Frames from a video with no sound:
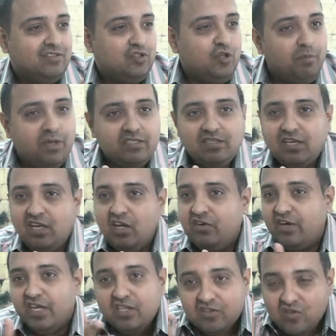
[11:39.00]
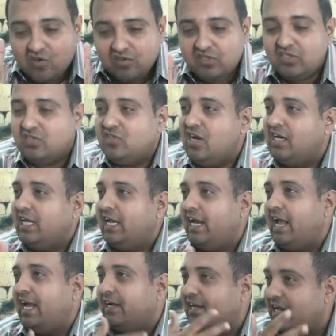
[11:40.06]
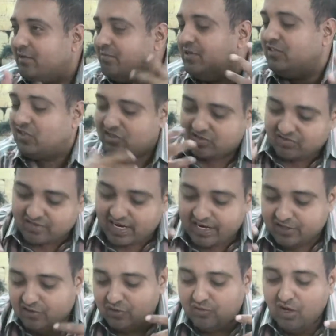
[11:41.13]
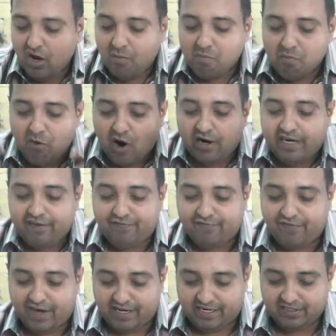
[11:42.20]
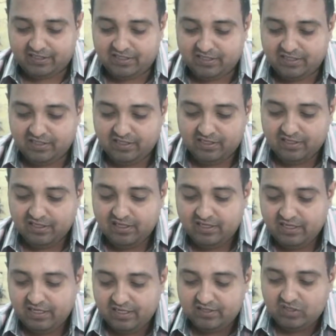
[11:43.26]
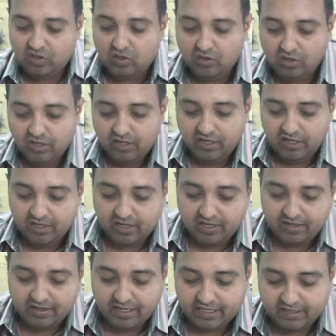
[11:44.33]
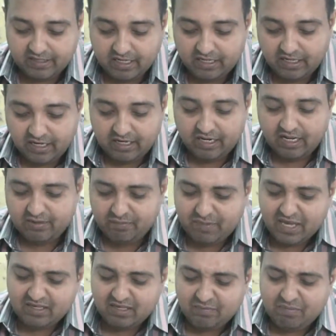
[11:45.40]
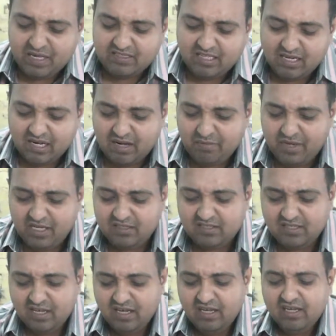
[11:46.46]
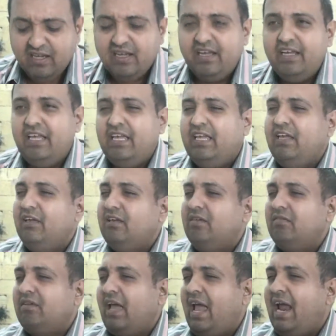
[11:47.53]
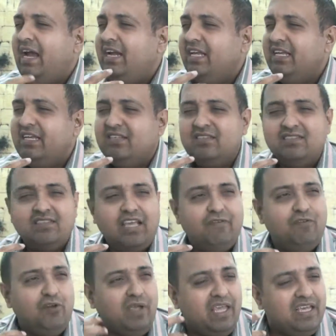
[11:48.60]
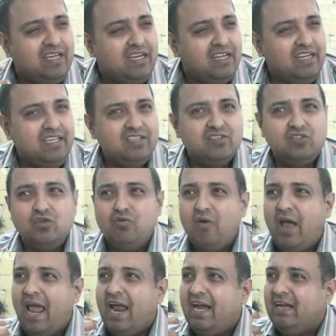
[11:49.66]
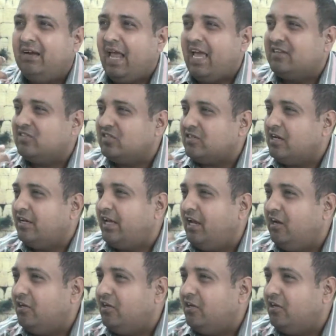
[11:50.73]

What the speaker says: So basically you're trying, no, this is not correct. Let me just try to modify it. So basically means adding is if you increase, you add extra,